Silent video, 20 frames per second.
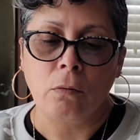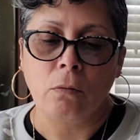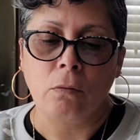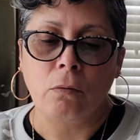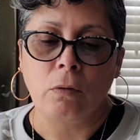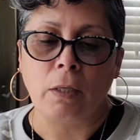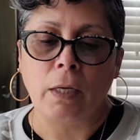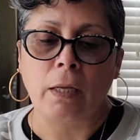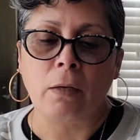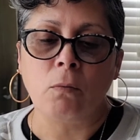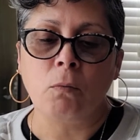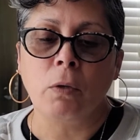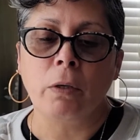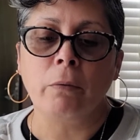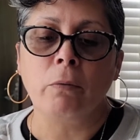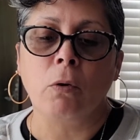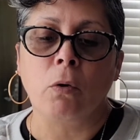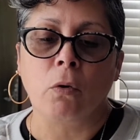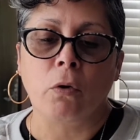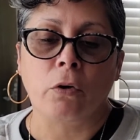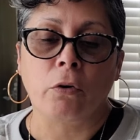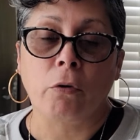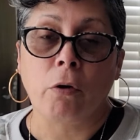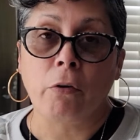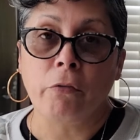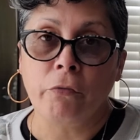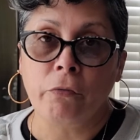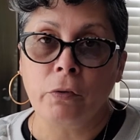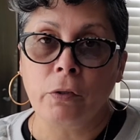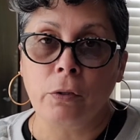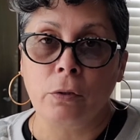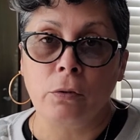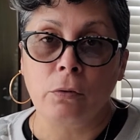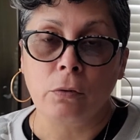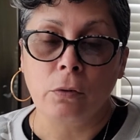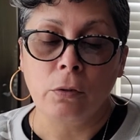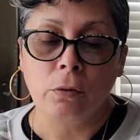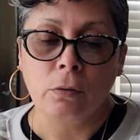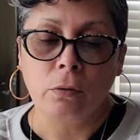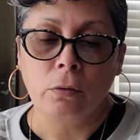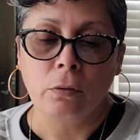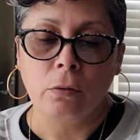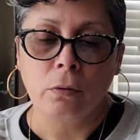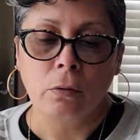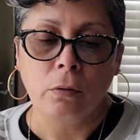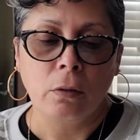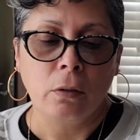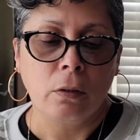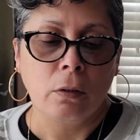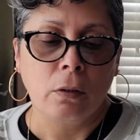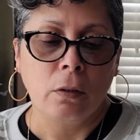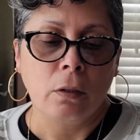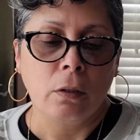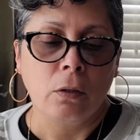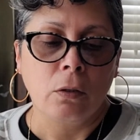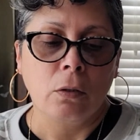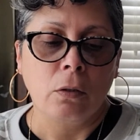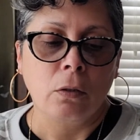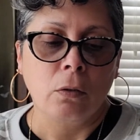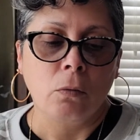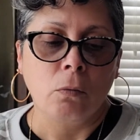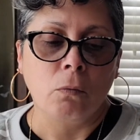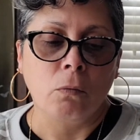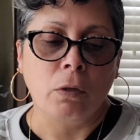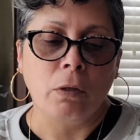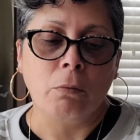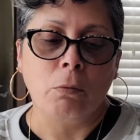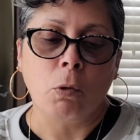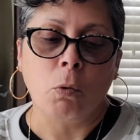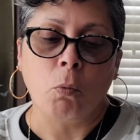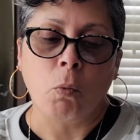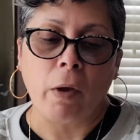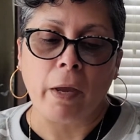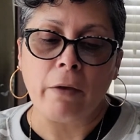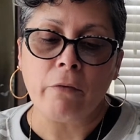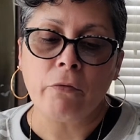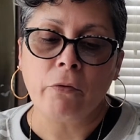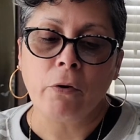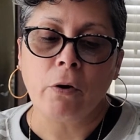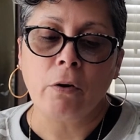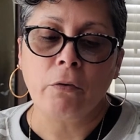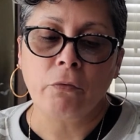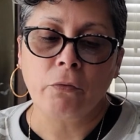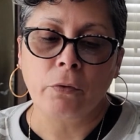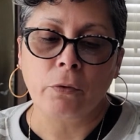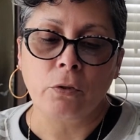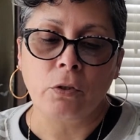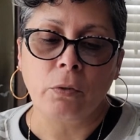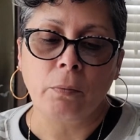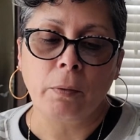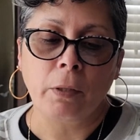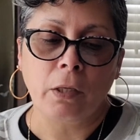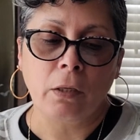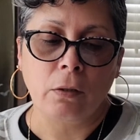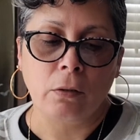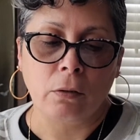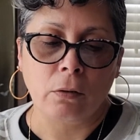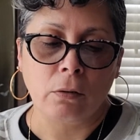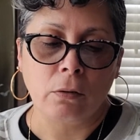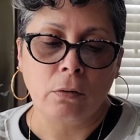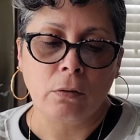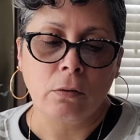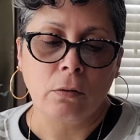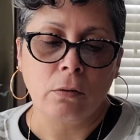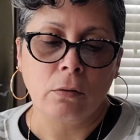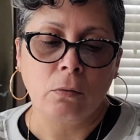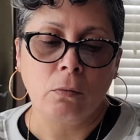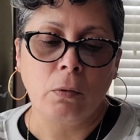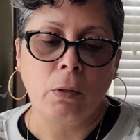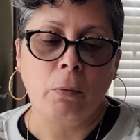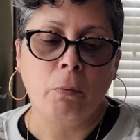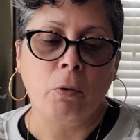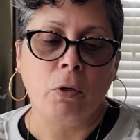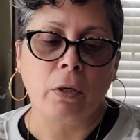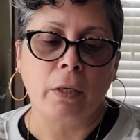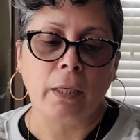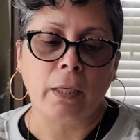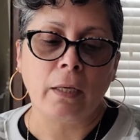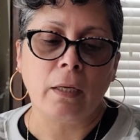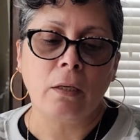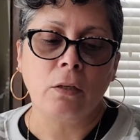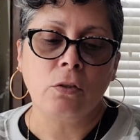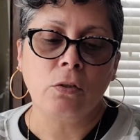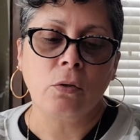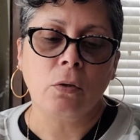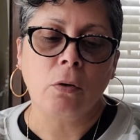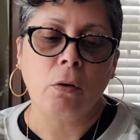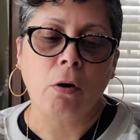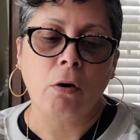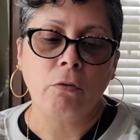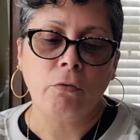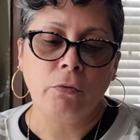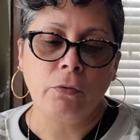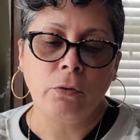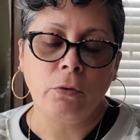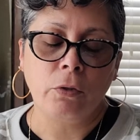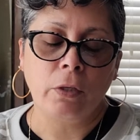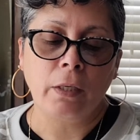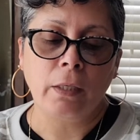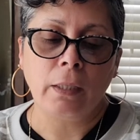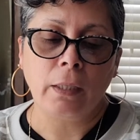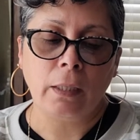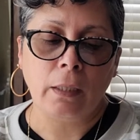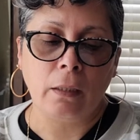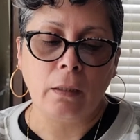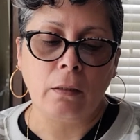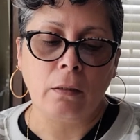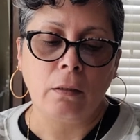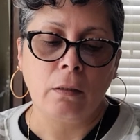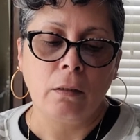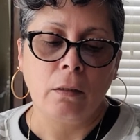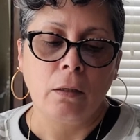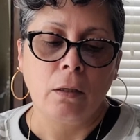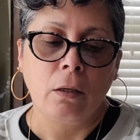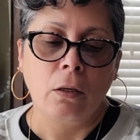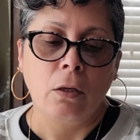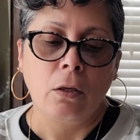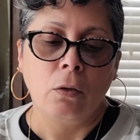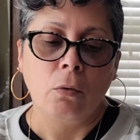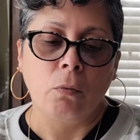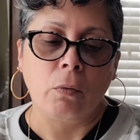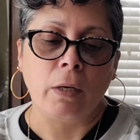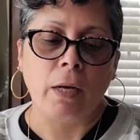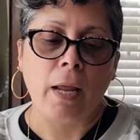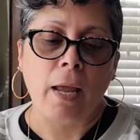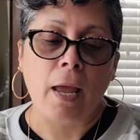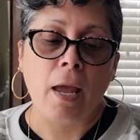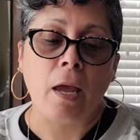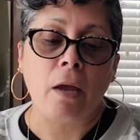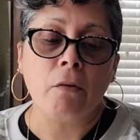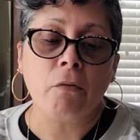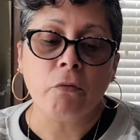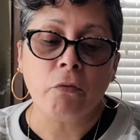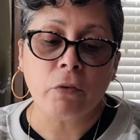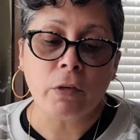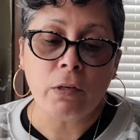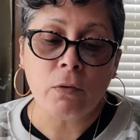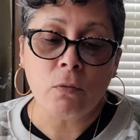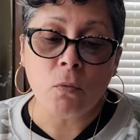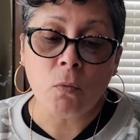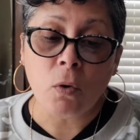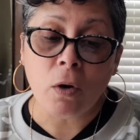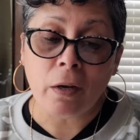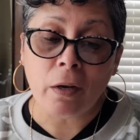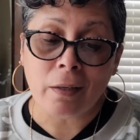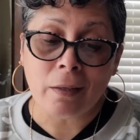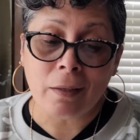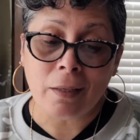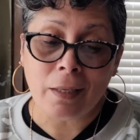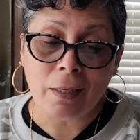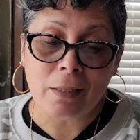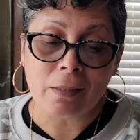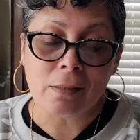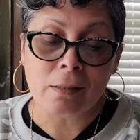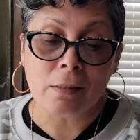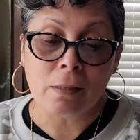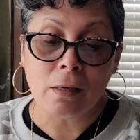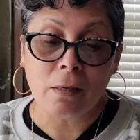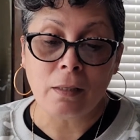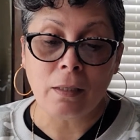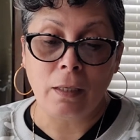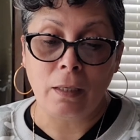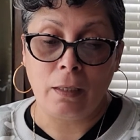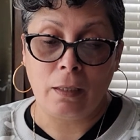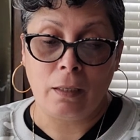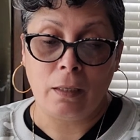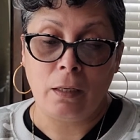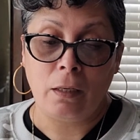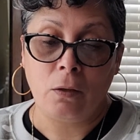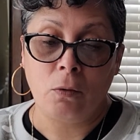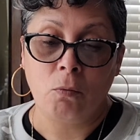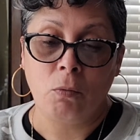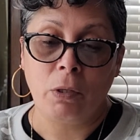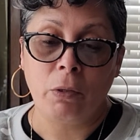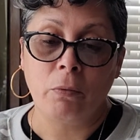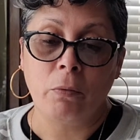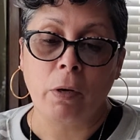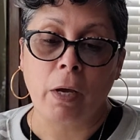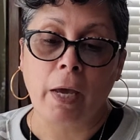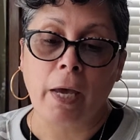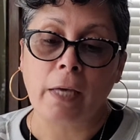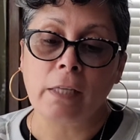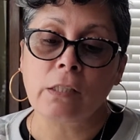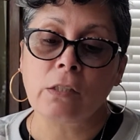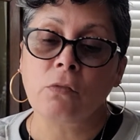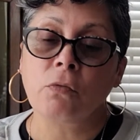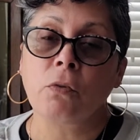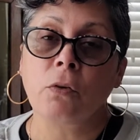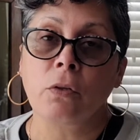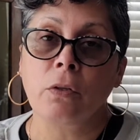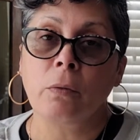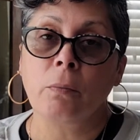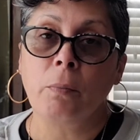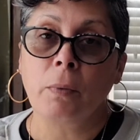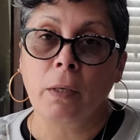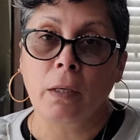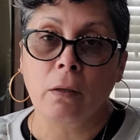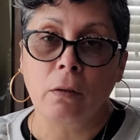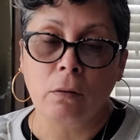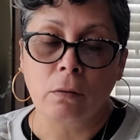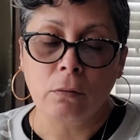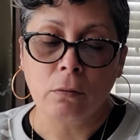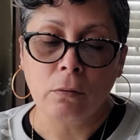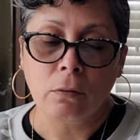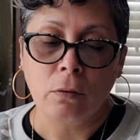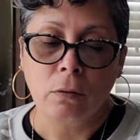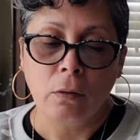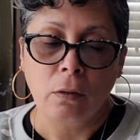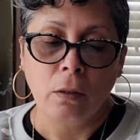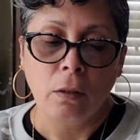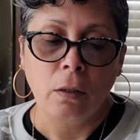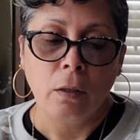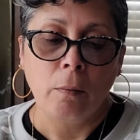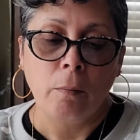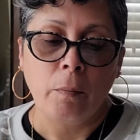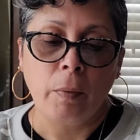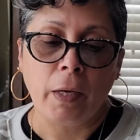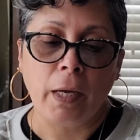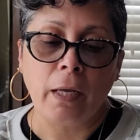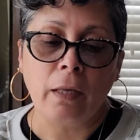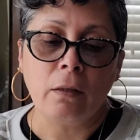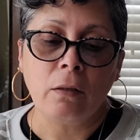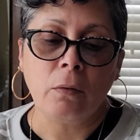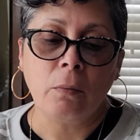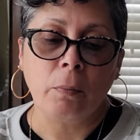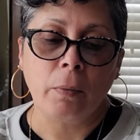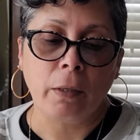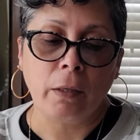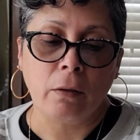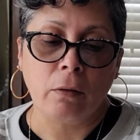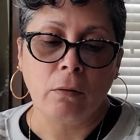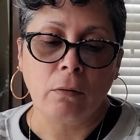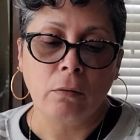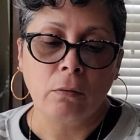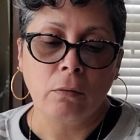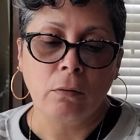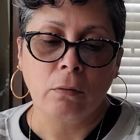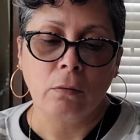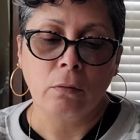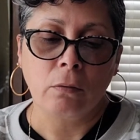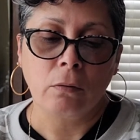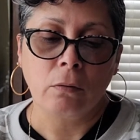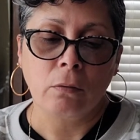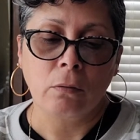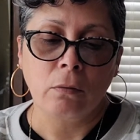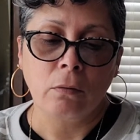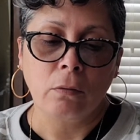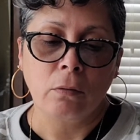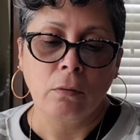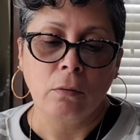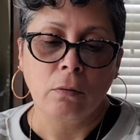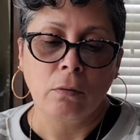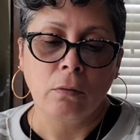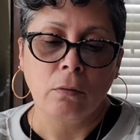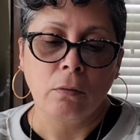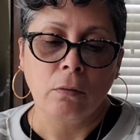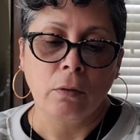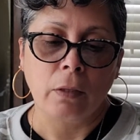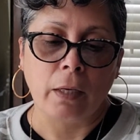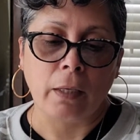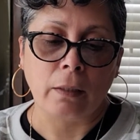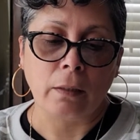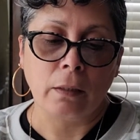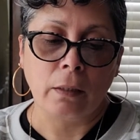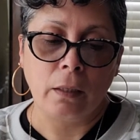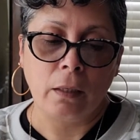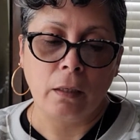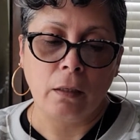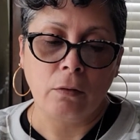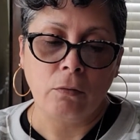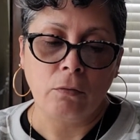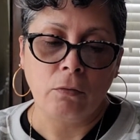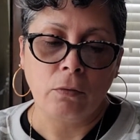Then we will order our food. We will wait for our food to be cooked. We will get to our food and eat. When everyone is done eating, we will ask for the bill, pay the bill, and leave.